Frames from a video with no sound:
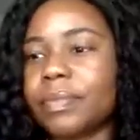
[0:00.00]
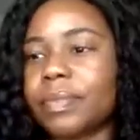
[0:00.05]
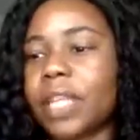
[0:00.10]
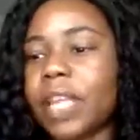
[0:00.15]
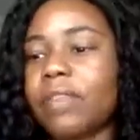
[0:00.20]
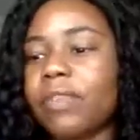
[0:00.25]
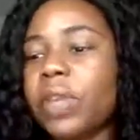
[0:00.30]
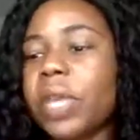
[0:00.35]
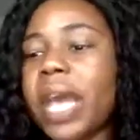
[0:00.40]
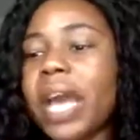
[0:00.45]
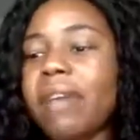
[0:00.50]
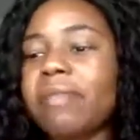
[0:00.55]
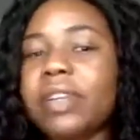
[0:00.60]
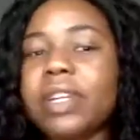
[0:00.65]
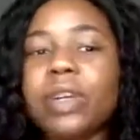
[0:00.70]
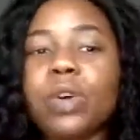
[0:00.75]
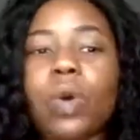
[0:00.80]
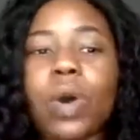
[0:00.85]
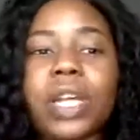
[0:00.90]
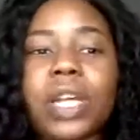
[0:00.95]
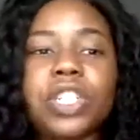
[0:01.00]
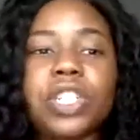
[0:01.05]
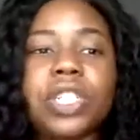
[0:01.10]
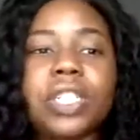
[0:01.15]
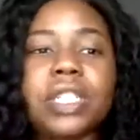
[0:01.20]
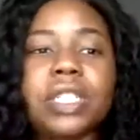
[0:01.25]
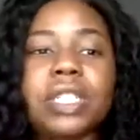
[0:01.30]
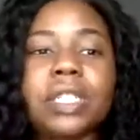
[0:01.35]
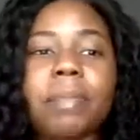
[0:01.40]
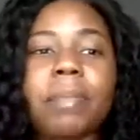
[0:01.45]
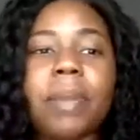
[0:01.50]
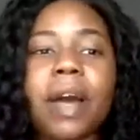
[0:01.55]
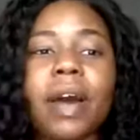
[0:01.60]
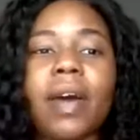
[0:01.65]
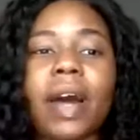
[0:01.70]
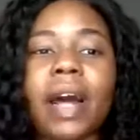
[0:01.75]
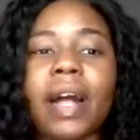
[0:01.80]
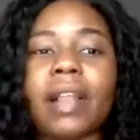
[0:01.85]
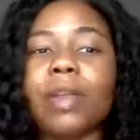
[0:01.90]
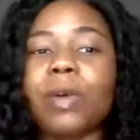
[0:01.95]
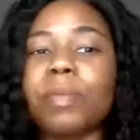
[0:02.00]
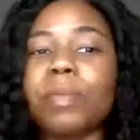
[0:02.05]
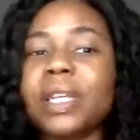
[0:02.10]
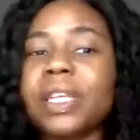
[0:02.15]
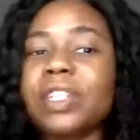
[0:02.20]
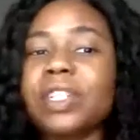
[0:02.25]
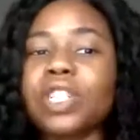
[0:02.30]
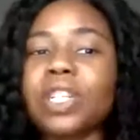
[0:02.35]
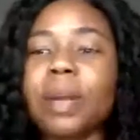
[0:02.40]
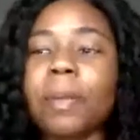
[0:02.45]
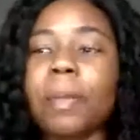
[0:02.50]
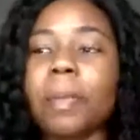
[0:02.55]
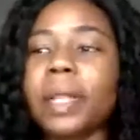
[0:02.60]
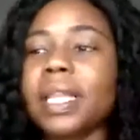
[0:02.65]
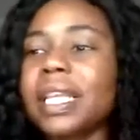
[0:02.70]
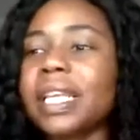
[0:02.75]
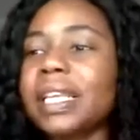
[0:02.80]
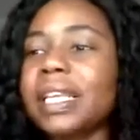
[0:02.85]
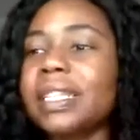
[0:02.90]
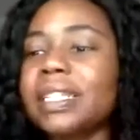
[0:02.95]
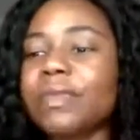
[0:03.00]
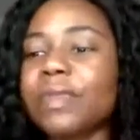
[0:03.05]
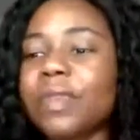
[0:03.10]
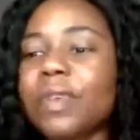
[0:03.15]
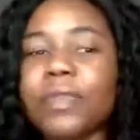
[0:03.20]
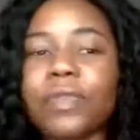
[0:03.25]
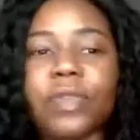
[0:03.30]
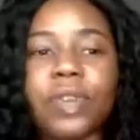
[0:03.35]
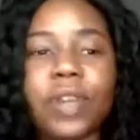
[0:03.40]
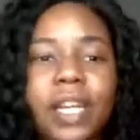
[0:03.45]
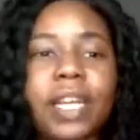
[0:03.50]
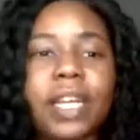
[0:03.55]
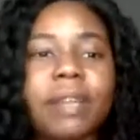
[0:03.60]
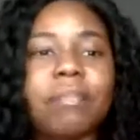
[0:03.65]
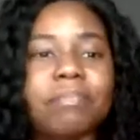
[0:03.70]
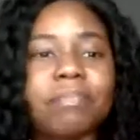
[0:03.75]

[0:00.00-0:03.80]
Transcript: If you have any questions about alopecia, please feel free.